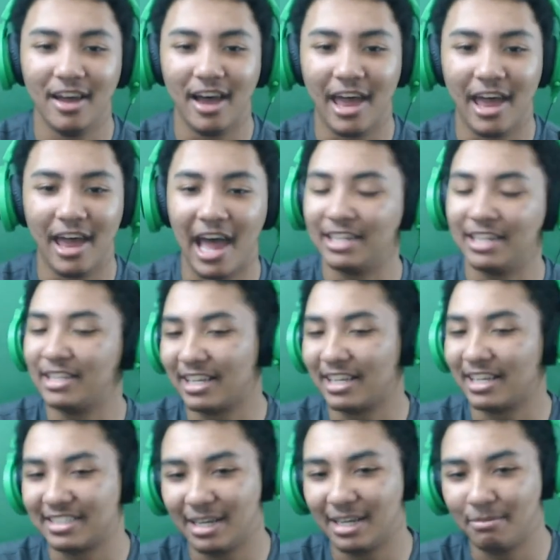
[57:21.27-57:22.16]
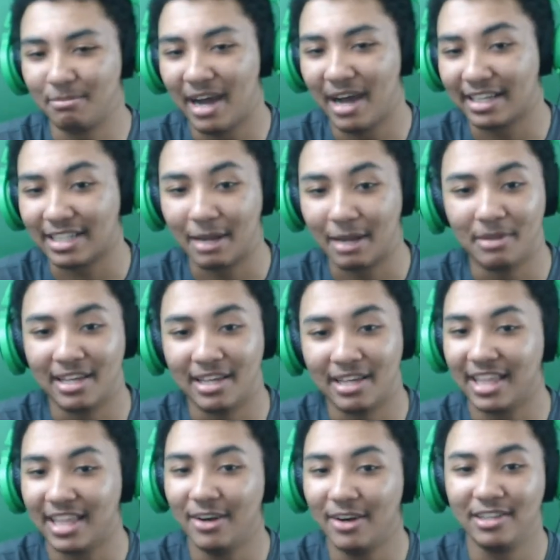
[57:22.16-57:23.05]
And I checked the sub box, I'm
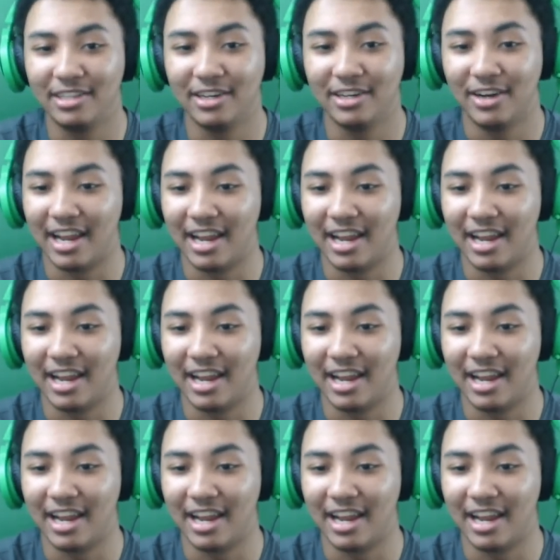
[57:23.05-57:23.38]
not there either.